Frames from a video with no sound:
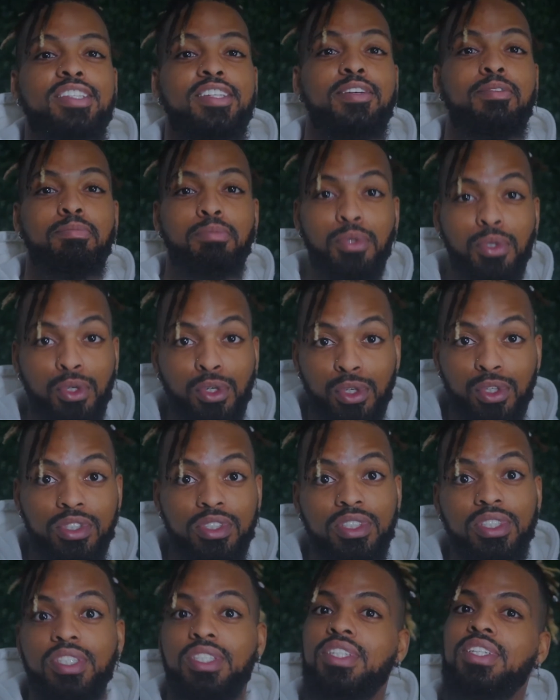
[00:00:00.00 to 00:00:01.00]
and
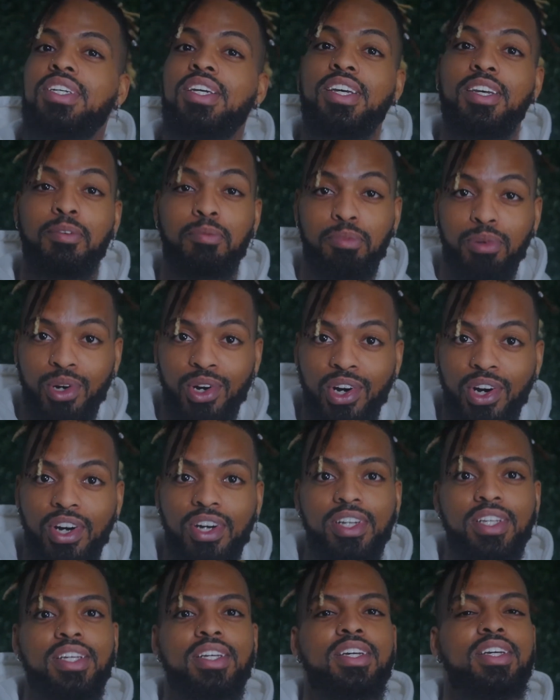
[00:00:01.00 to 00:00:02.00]
bullshit and
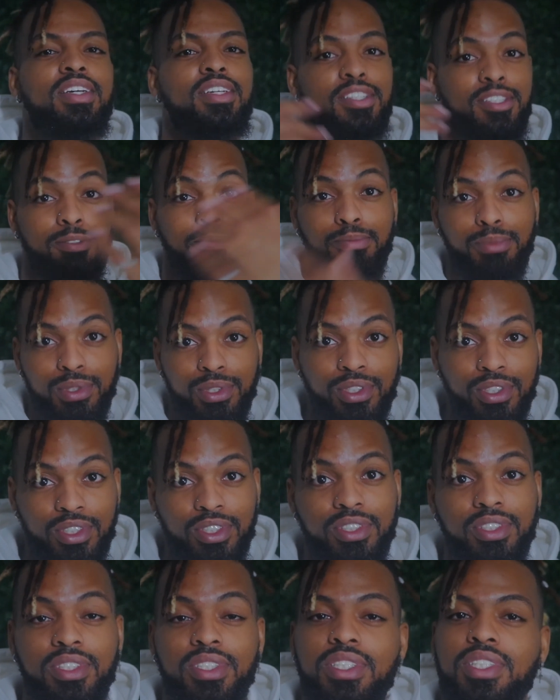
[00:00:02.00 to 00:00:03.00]
parties and
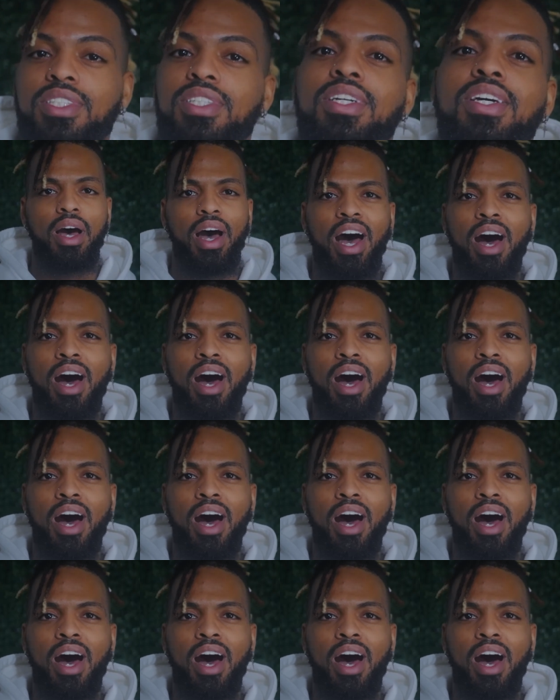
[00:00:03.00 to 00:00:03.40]
bullshit.